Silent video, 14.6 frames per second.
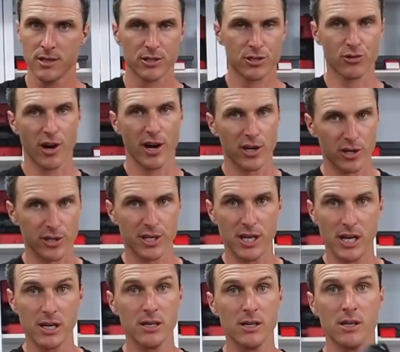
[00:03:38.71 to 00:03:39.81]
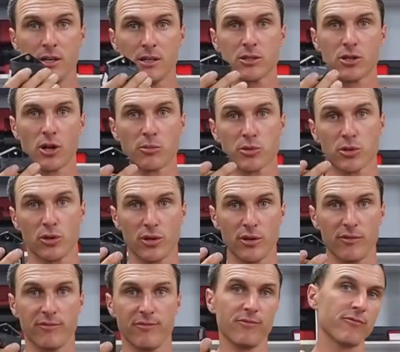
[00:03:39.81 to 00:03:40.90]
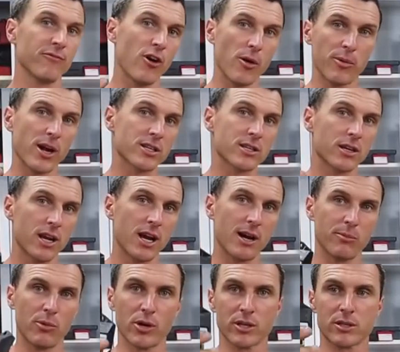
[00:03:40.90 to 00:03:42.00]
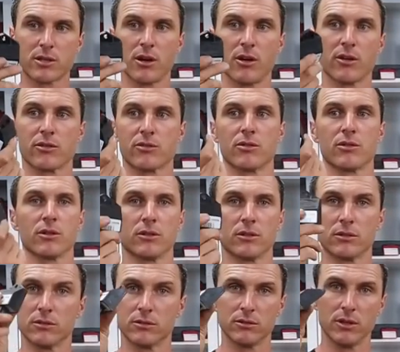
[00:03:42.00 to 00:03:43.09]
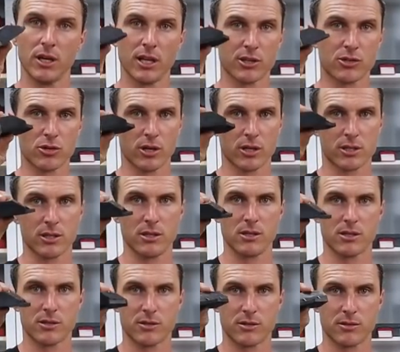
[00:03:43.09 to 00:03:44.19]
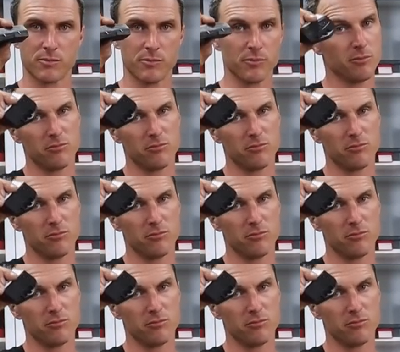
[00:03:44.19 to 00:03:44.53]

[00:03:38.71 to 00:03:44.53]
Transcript: It's a great idea. Stops all the vibration and the harmonics going through the little electronics in this